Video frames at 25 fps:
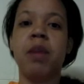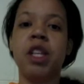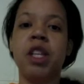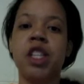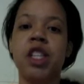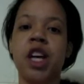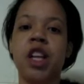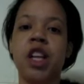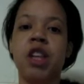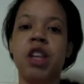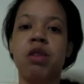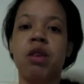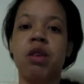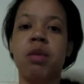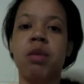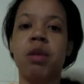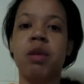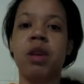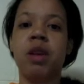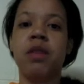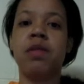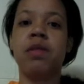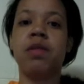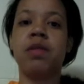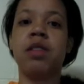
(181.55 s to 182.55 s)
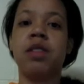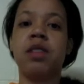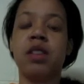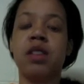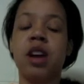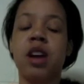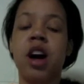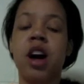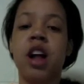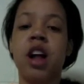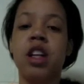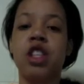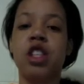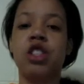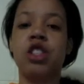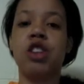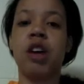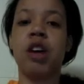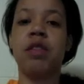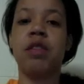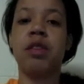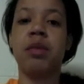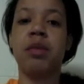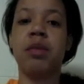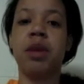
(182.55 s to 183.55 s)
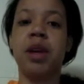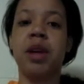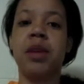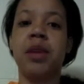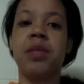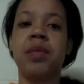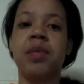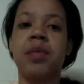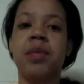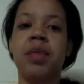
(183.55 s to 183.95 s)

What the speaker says: like the women of college strived to be.